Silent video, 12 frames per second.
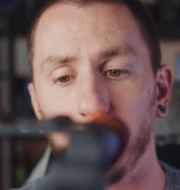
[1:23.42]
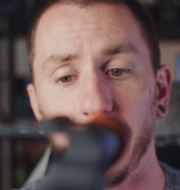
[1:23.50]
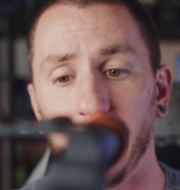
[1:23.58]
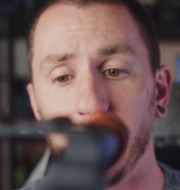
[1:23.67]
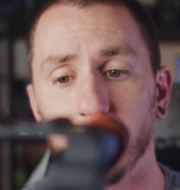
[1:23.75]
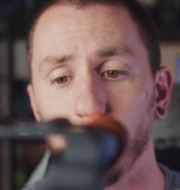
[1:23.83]

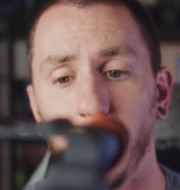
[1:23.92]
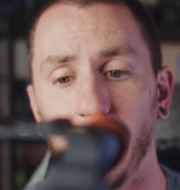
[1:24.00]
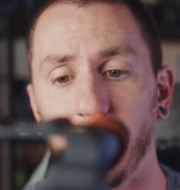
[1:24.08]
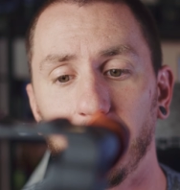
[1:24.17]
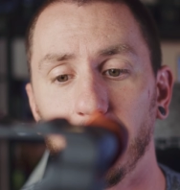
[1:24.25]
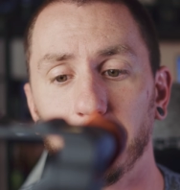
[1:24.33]
It has
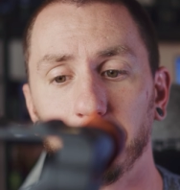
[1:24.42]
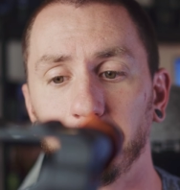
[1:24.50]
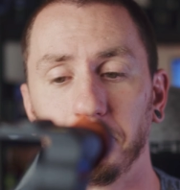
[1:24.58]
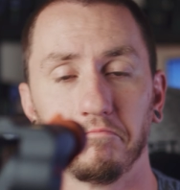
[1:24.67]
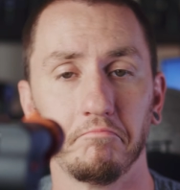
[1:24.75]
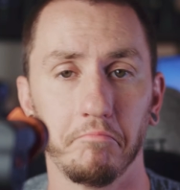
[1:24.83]
made
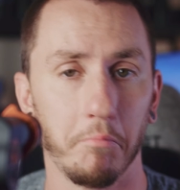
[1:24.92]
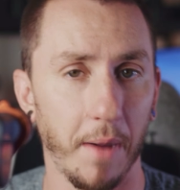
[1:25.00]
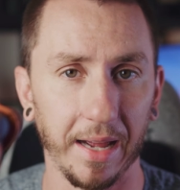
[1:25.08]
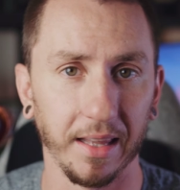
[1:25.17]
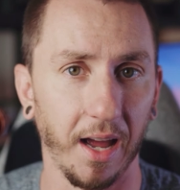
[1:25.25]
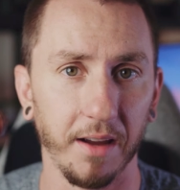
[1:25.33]

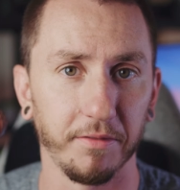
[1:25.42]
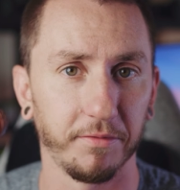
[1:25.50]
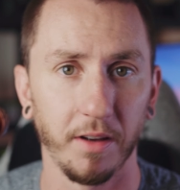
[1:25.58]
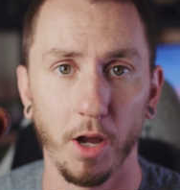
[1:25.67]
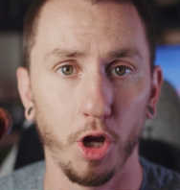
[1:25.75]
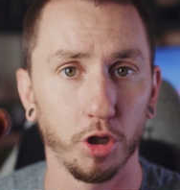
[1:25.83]
my
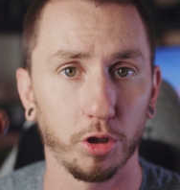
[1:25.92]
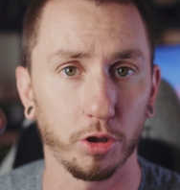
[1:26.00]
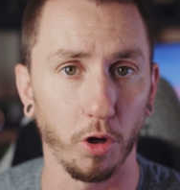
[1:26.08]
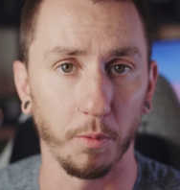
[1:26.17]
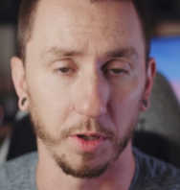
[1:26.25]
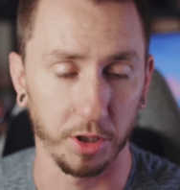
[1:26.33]
life
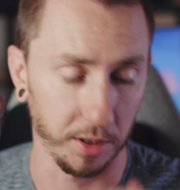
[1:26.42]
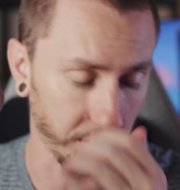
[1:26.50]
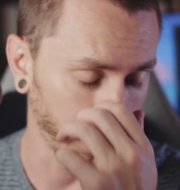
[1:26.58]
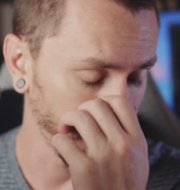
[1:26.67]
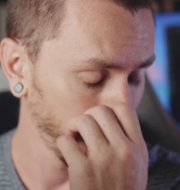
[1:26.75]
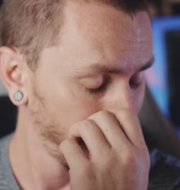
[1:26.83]
so much
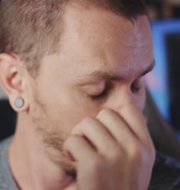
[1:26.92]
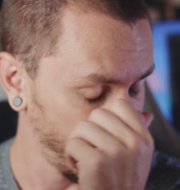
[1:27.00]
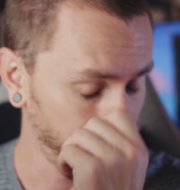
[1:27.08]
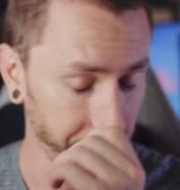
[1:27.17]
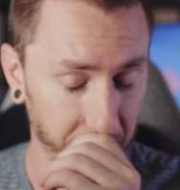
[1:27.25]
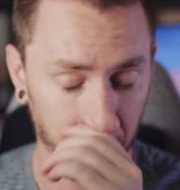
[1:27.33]
easier
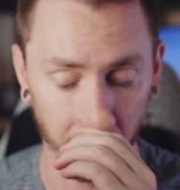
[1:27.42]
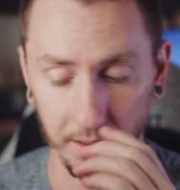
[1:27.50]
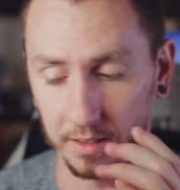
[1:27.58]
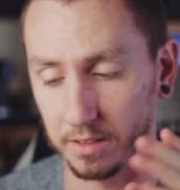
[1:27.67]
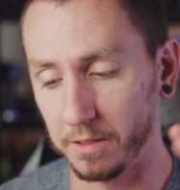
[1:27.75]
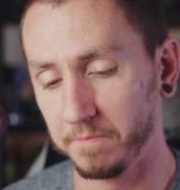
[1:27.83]

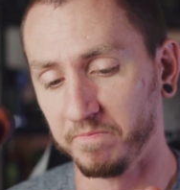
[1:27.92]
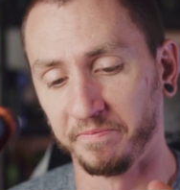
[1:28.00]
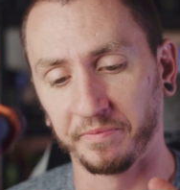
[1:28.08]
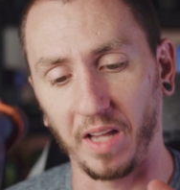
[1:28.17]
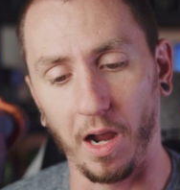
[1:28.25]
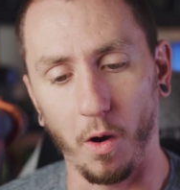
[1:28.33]
because
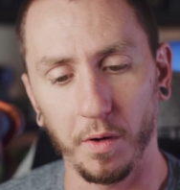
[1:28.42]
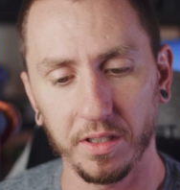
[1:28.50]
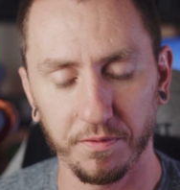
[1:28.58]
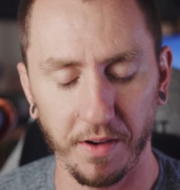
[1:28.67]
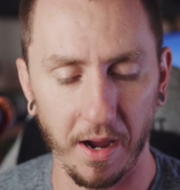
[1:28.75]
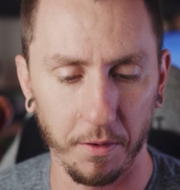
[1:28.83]
I
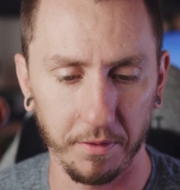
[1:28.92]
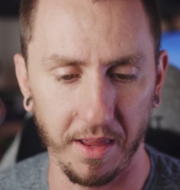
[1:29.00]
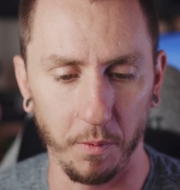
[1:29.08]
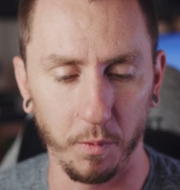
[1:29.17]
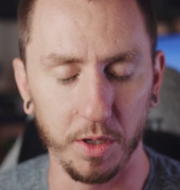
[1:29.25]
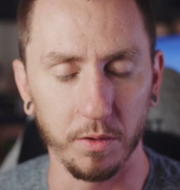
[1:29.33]
always found
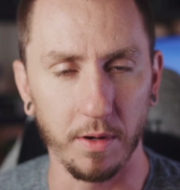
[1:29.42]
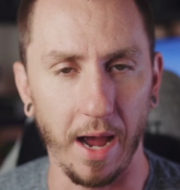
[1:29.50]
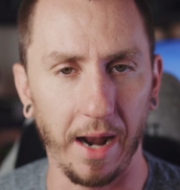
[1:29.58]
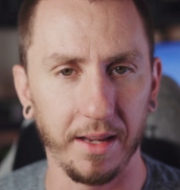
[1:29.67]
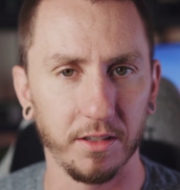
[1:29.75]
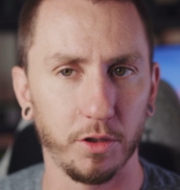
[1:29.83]
that when you
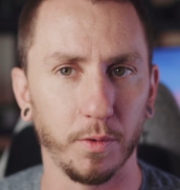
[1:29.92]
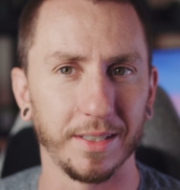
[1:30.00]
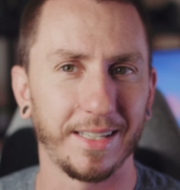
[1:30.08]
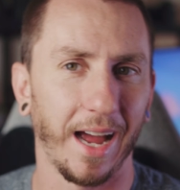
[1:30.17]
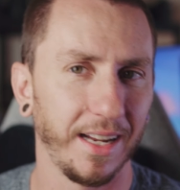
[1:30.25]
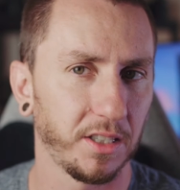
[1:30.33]
got into a
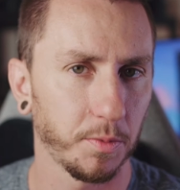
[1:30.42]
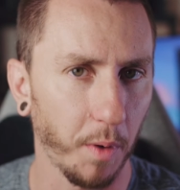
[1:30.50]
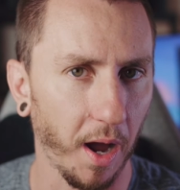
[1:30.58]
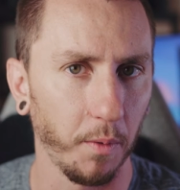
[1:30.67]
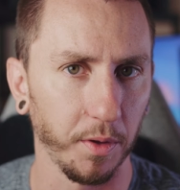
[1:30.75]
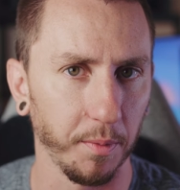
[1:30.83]
tight
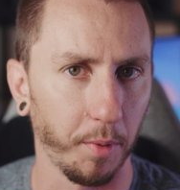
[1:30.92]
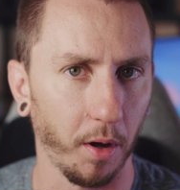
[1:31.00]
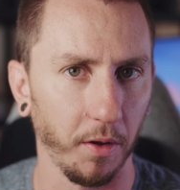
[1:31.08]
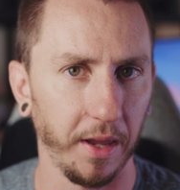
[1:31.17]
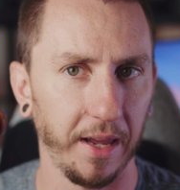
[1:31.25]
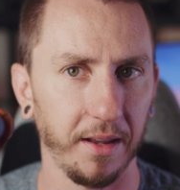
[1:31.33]
spot with a
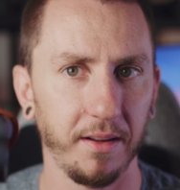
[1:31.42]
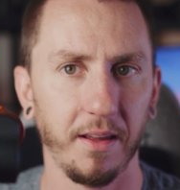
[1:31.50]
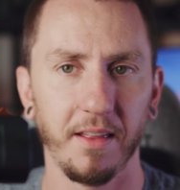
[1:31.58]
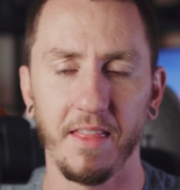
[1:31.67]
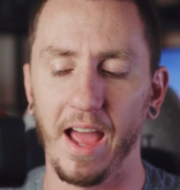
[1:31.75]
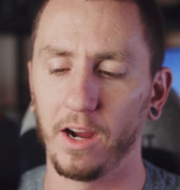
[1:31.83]
ball head,
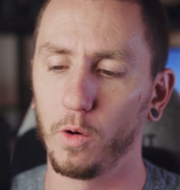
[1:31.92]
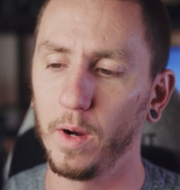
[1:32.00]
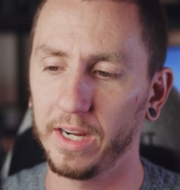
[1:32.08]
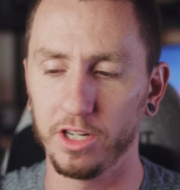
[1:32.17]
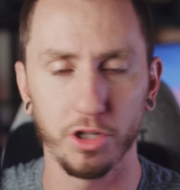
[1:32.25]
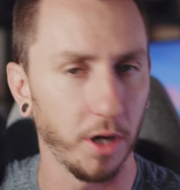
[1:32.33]
that
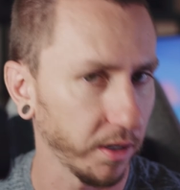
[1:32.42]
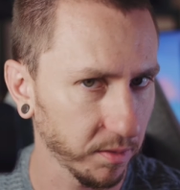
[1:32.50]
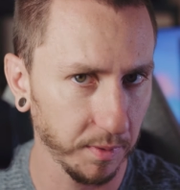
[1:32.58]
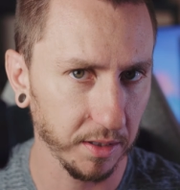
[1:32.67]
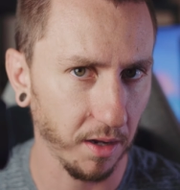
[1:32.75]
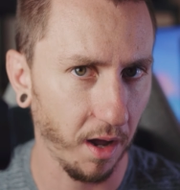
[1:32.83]
quick
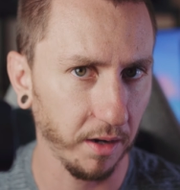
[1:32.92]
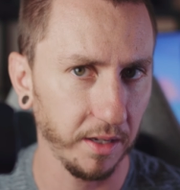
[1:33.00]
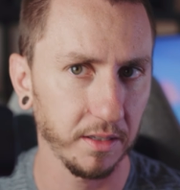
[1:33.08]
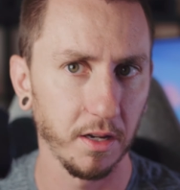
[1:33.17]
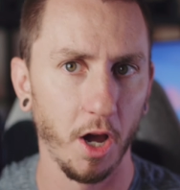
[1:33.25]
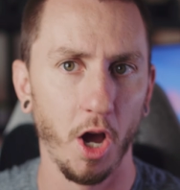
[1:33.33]
adjustment on
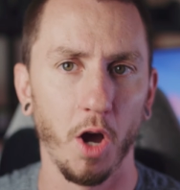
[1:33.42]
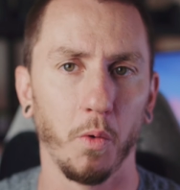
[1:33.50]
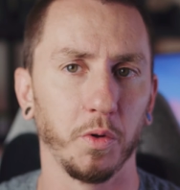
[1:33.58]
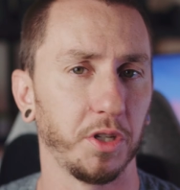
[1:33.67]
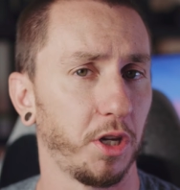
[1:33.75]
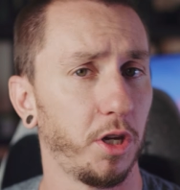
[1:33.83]
it
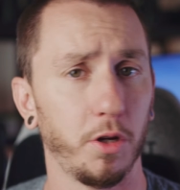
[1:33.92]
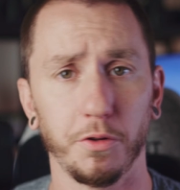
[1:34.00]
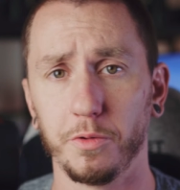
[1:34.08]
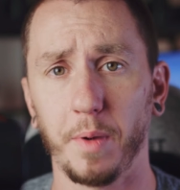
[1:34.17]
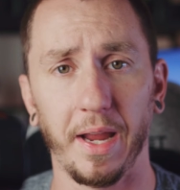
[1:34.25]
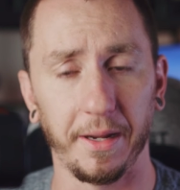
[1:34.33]
was a
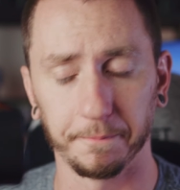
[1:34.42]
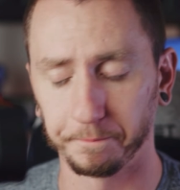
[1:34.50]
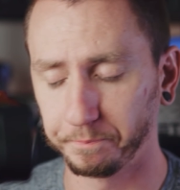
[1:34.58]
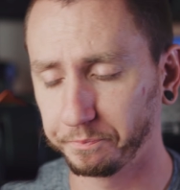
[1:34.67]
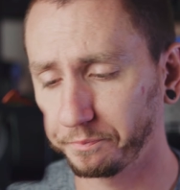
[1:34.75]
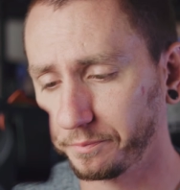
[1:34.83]
huge pain.
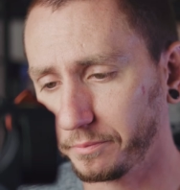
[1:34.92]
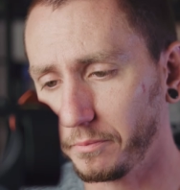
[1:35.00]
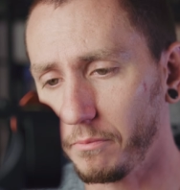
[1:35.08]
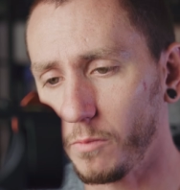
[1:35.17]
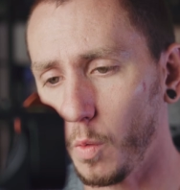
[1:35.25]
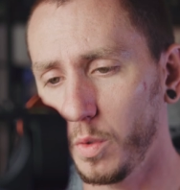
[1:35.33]

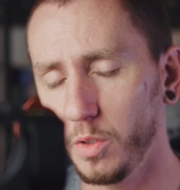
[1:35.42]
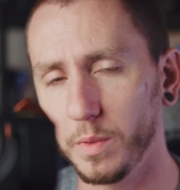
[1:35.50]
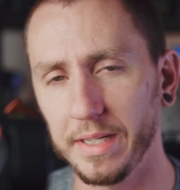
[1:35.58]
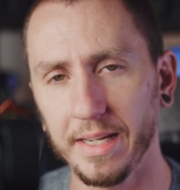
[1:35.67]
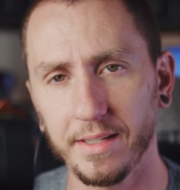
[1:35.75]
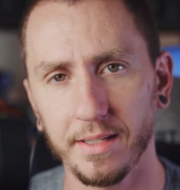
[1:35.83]
When you
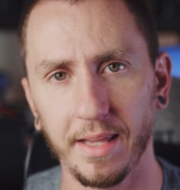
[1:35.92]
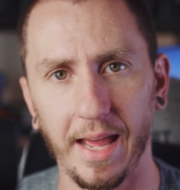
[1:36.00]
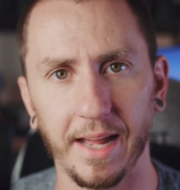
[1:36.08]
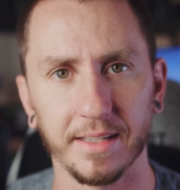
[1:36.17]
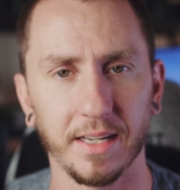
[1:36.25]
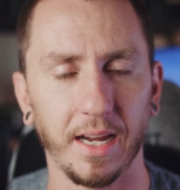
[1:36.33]
would get to
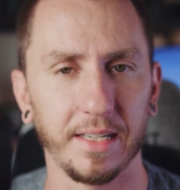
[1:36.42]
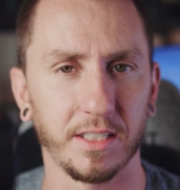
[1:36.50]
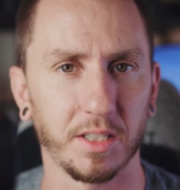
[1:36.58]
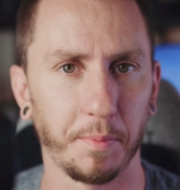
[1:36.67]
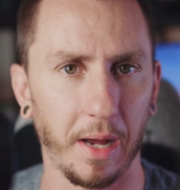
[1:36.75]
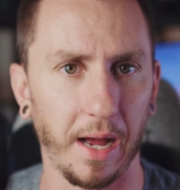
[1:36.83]
that tight
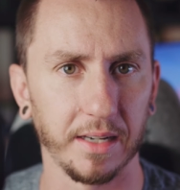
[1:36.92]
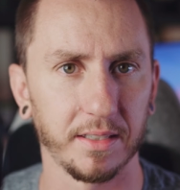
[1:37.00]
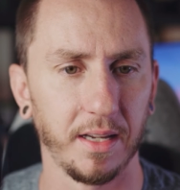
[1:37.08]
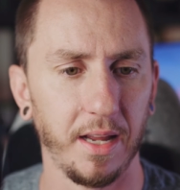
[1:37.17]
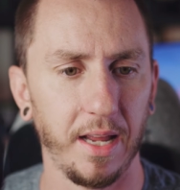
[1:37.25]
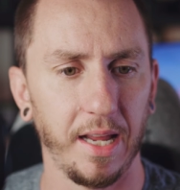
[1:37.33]

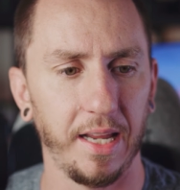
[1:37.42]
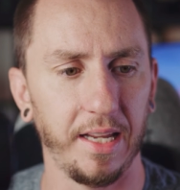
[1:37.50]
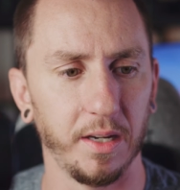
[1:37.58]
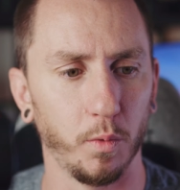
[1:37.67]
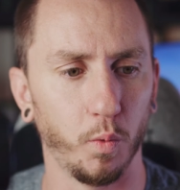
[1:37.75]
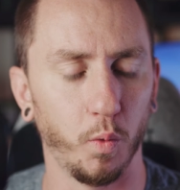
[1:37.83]
spot,
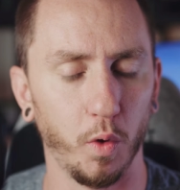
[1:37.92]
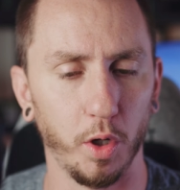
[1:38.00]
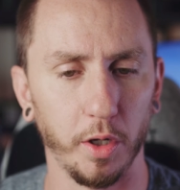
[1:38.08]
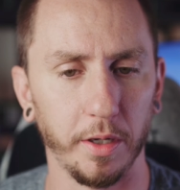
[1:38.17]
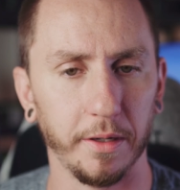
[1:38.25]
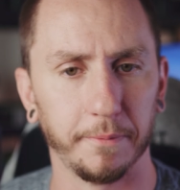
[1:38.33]
it
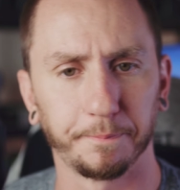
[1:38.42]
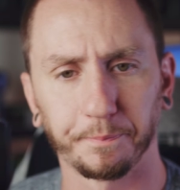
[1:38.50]
would